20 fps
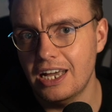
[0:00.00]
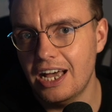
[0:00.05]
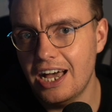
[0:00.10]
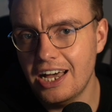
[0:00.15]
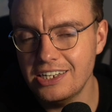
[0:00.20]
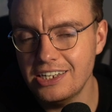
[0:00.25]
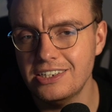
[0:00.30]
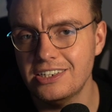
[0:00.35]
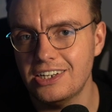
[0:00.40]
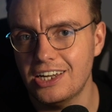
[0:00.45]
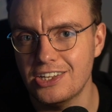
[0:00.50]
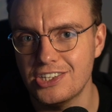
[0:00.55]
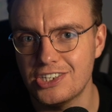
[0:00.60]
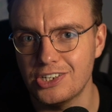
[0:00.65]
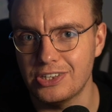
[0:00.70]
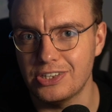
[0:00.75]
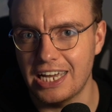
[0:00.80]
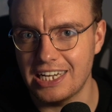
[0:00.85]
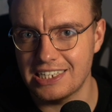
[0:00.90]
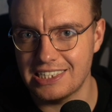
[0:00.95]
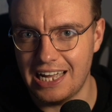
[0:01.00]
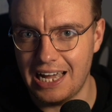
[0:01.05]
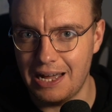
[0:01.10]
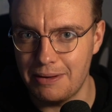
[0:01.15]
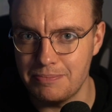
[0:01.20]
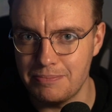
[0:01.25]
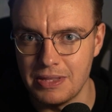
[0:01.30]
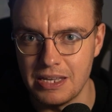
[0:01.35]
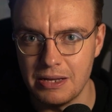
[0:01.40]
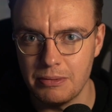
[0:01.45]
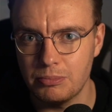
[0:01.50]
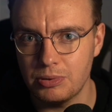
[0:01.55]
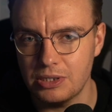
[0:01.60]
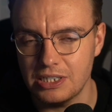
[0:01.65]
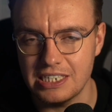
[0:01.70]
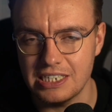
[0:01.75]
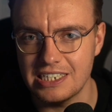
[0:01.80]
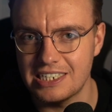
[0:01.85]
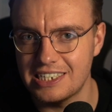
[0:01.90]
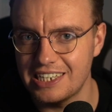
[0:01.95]
And until next time,
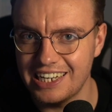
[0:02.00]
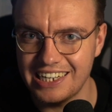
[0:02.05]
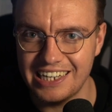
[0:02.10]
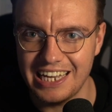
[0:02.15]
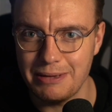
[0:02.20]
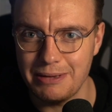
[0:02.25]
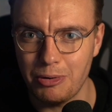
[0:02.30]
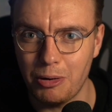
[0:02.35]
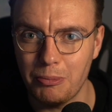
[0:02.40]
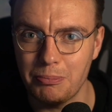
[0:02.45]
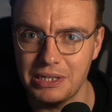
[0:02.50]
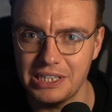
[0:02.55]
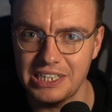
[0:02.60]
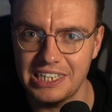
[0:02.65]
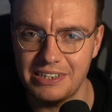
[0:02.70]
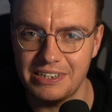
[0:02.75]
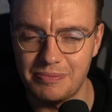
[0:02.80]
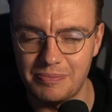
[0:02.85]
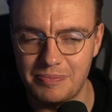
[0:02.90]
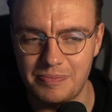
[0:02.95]
please keep on building.